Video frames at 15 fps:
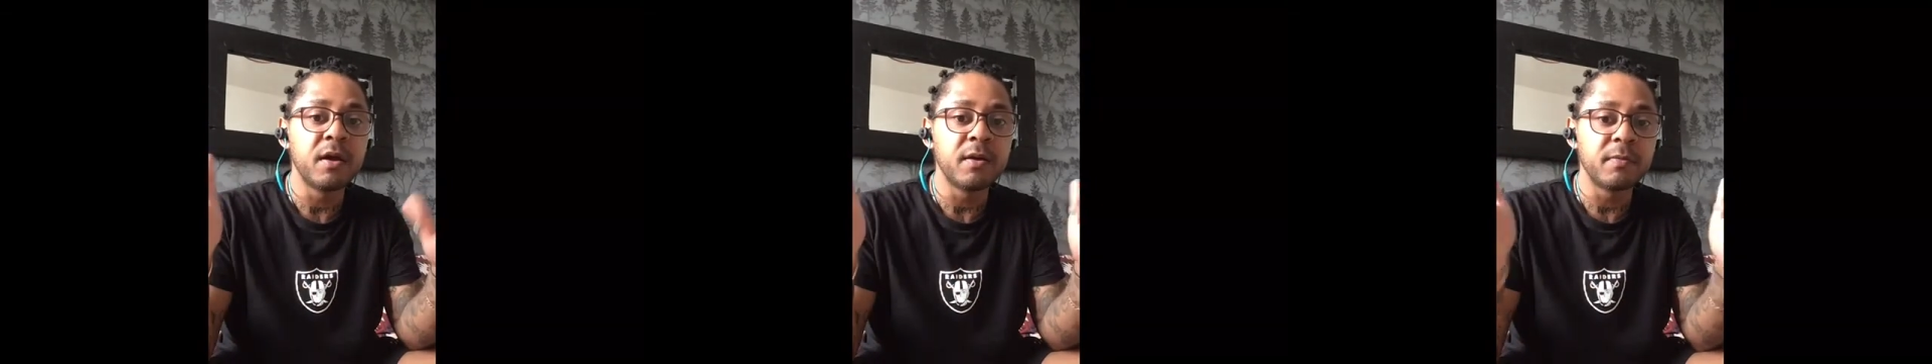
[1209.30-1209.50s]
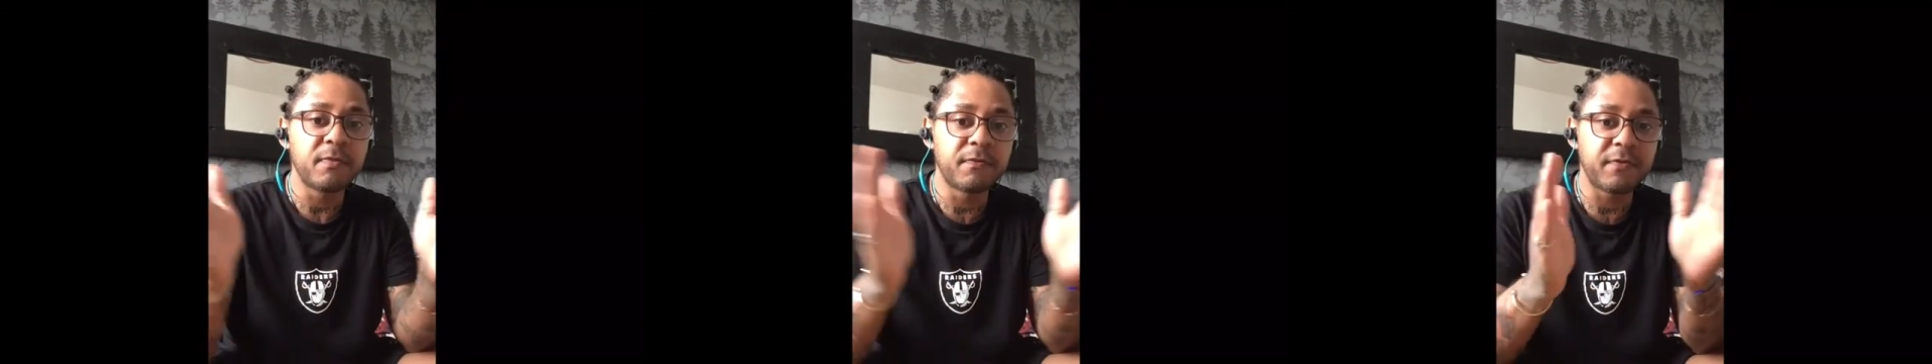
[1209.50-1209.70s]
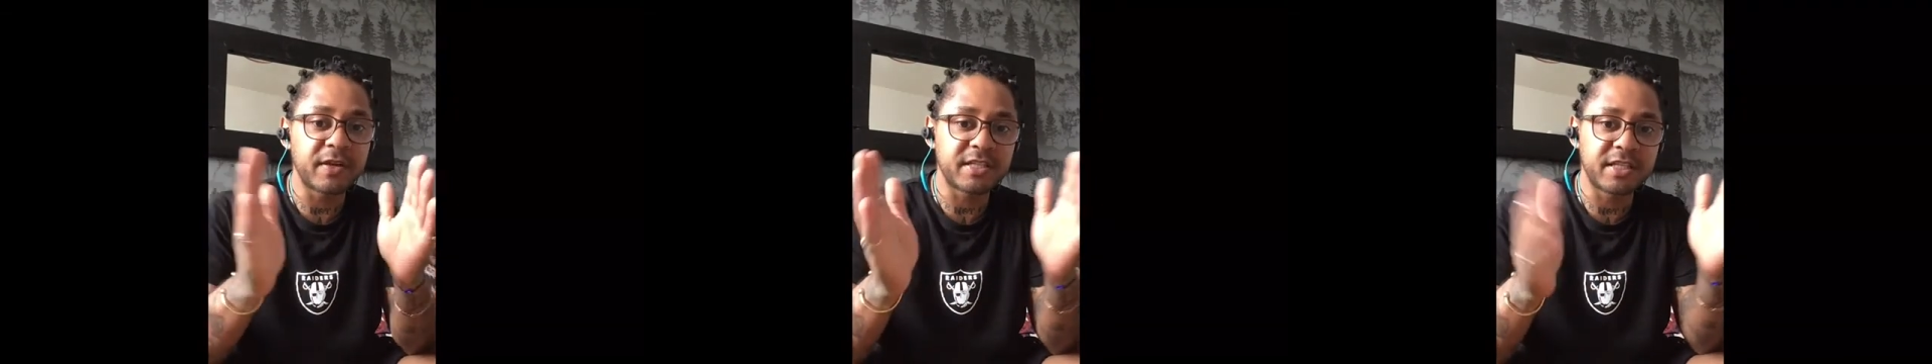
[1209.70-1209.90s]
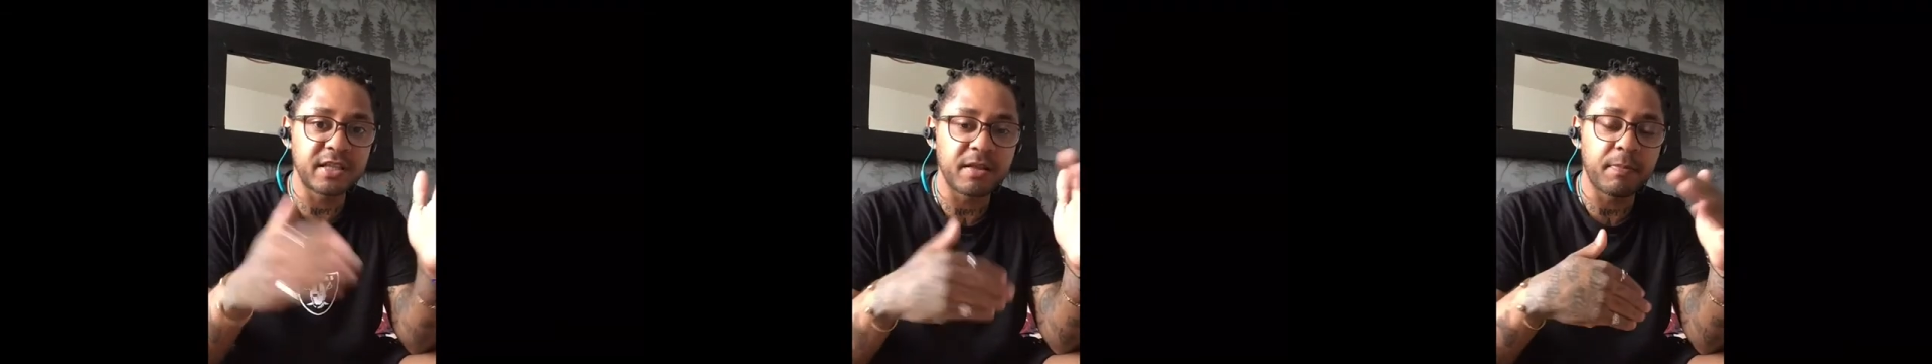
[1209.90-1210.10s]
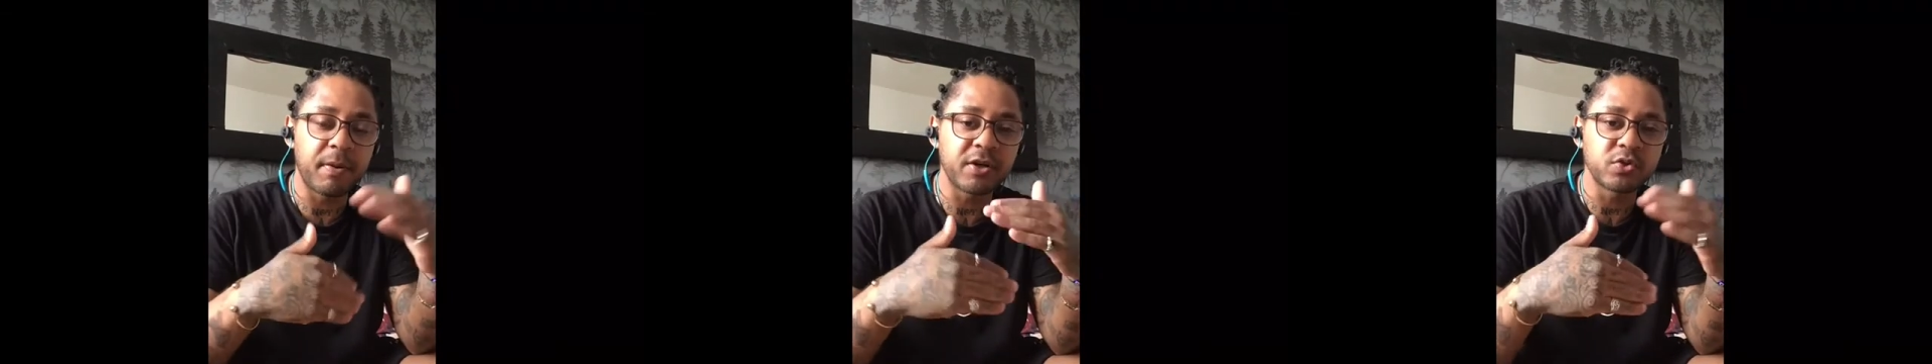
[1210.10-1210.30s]
fixing
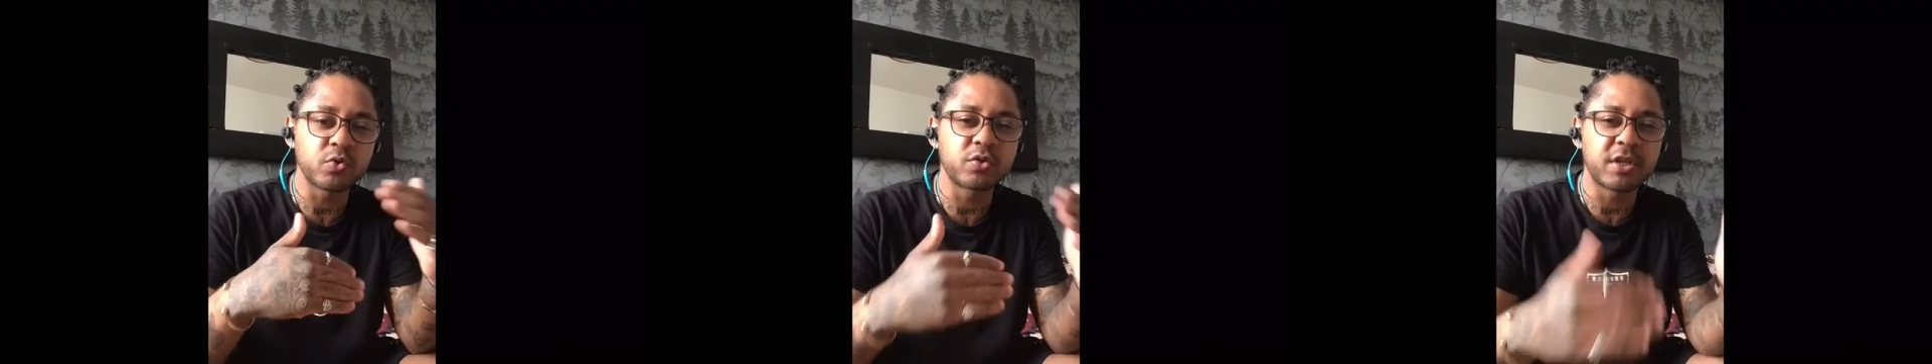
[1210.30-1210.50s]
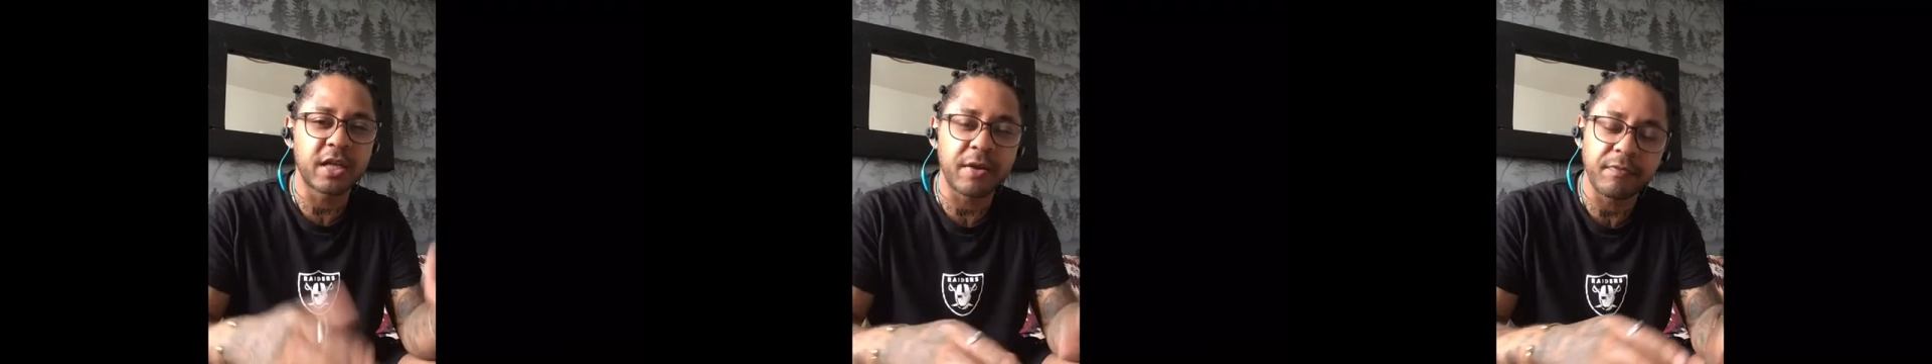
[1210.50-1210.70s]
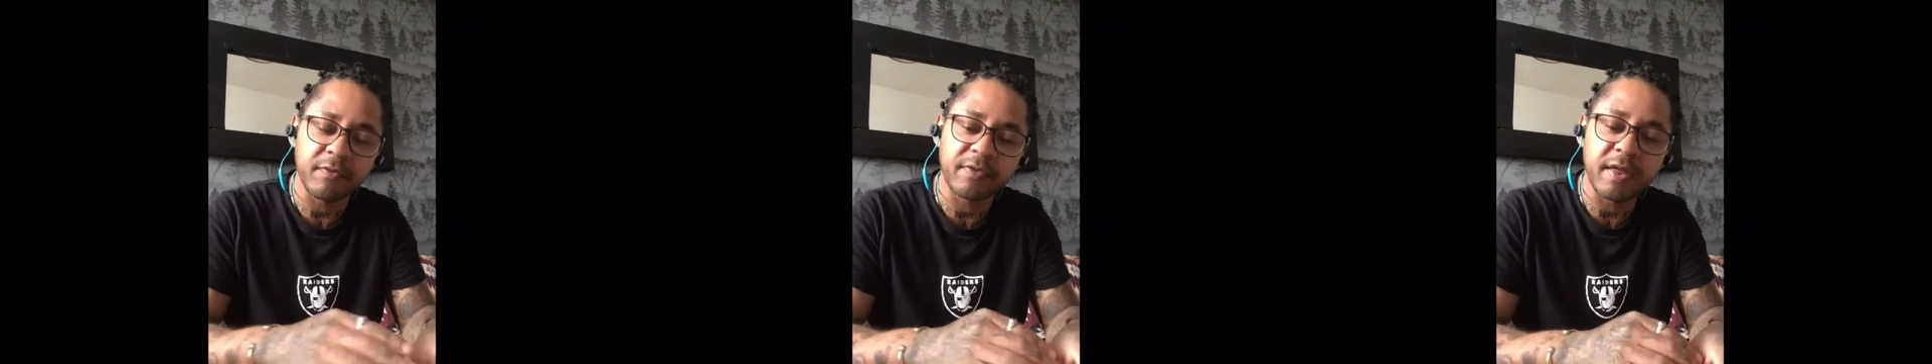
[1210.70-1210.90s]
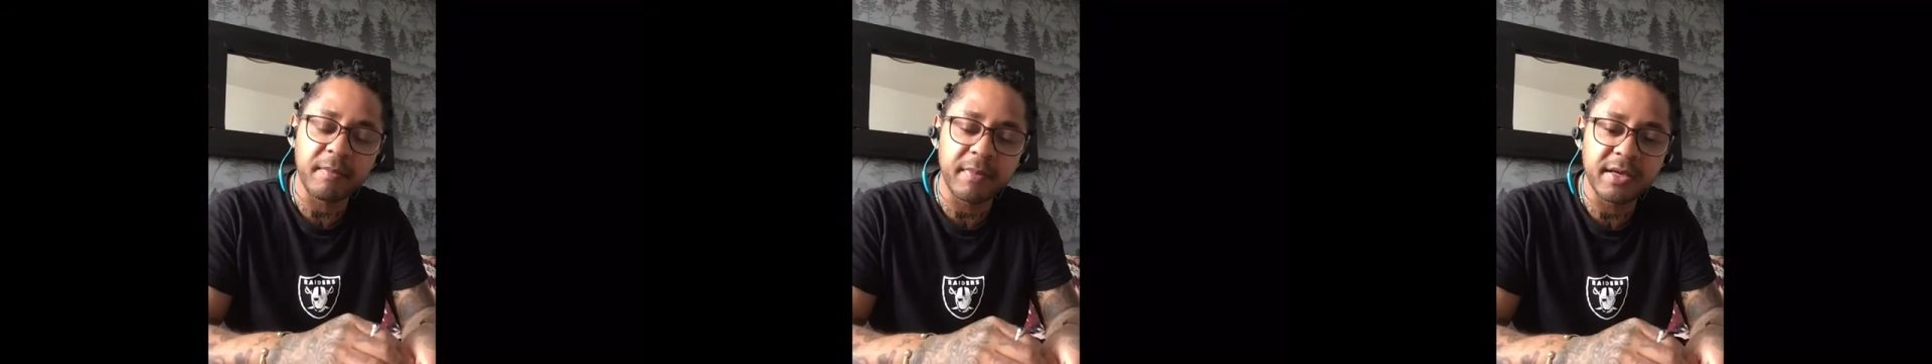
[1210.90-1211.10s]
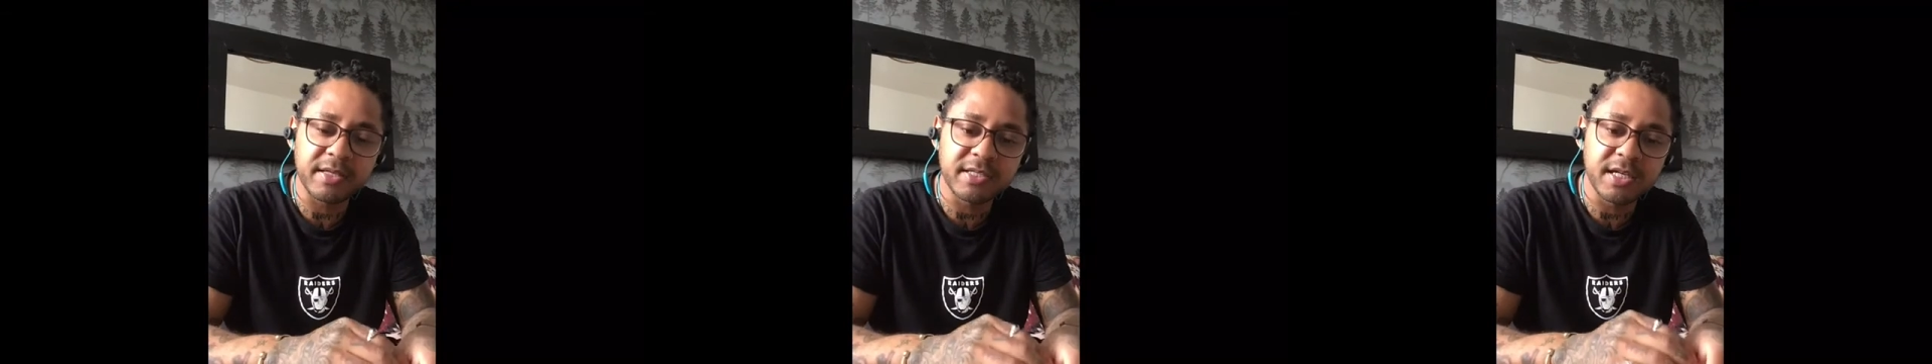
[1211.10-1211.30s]
the puzzle together, if that
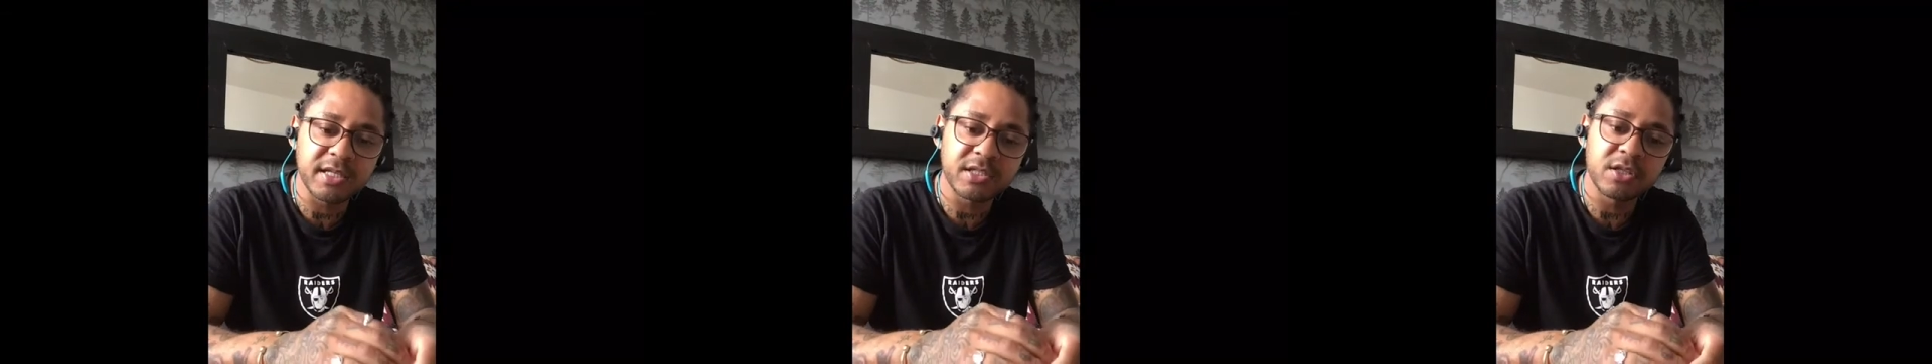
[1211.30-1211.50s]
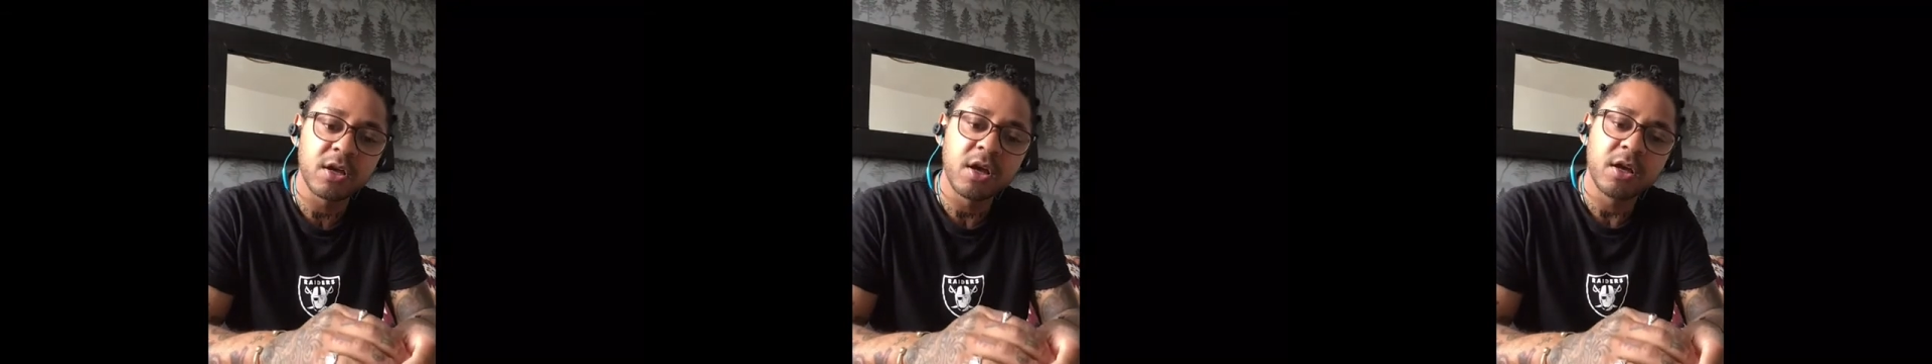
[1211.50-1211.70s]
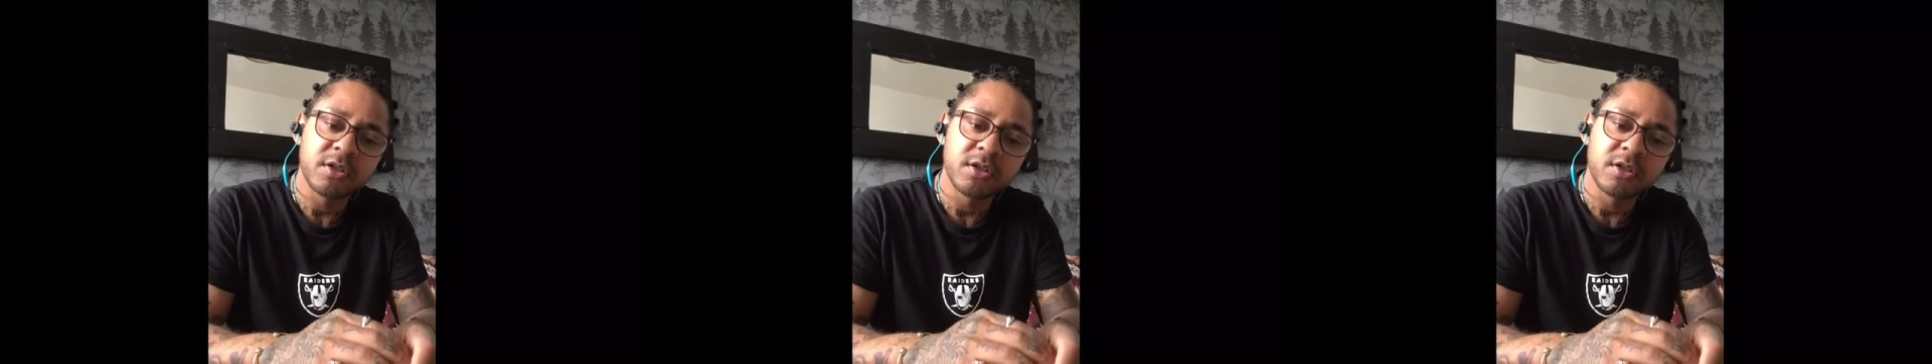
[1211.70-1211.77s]
makes sense.